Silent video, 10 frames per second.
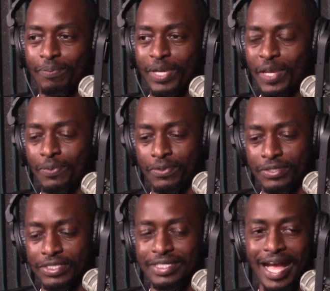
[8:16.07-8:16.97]

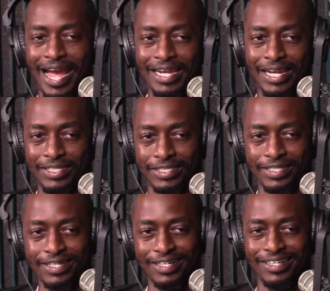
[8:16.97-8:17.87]
people's
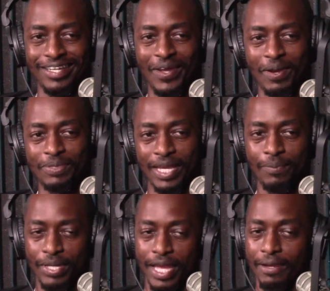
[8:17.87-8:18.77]
kindness. You know what I'm saying? But yeah.